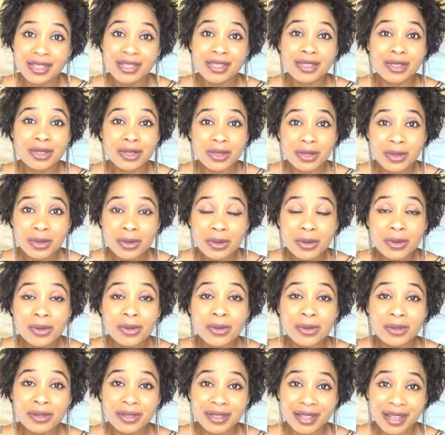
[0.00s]
So
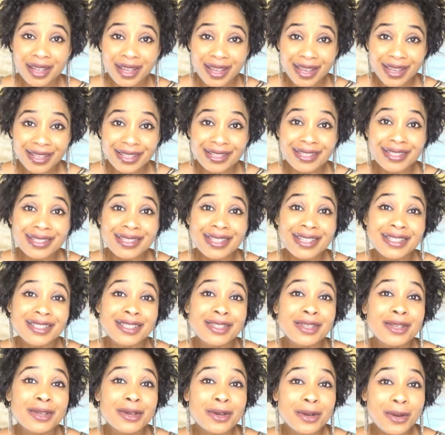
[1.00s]
guys, let's
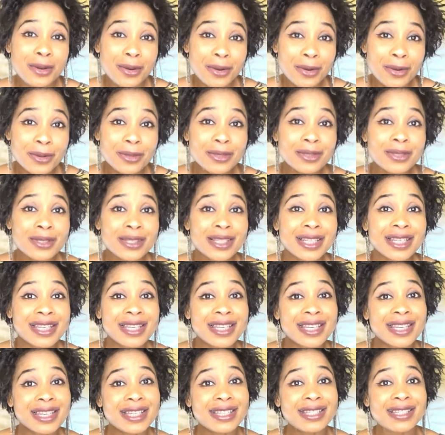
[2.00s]
go to the
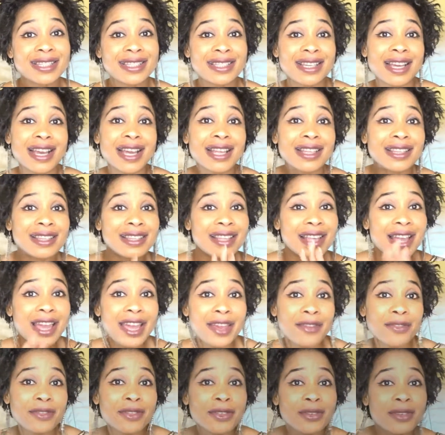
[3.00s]
kitchen and
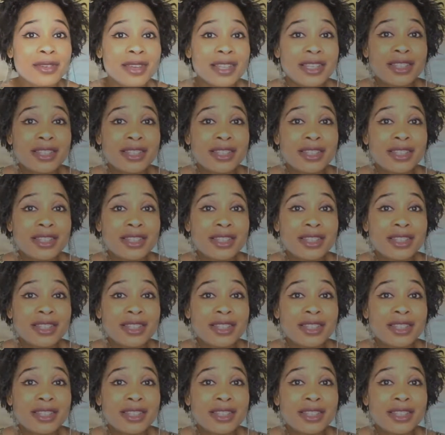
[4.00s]
dive to the